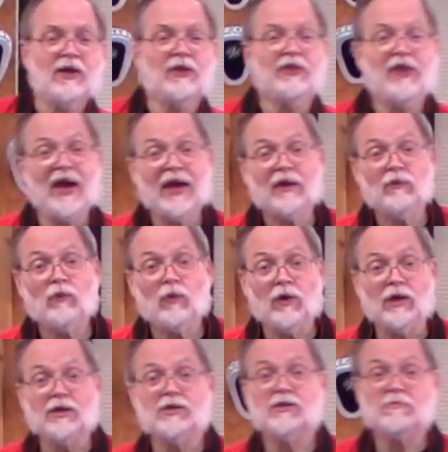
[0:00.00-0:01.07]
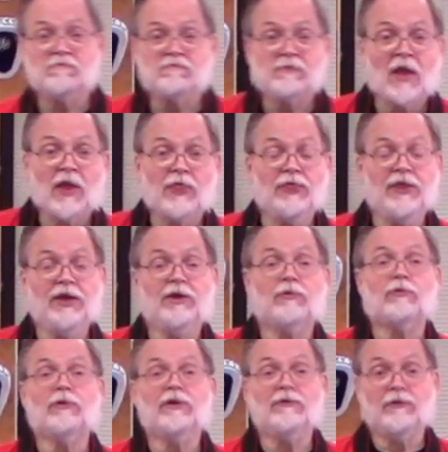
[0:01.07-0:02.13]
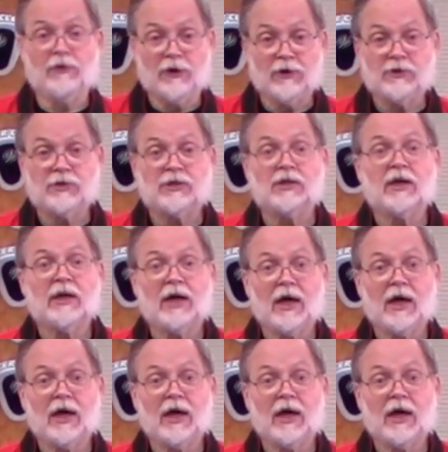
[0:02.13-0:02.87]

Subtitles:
that was the reverse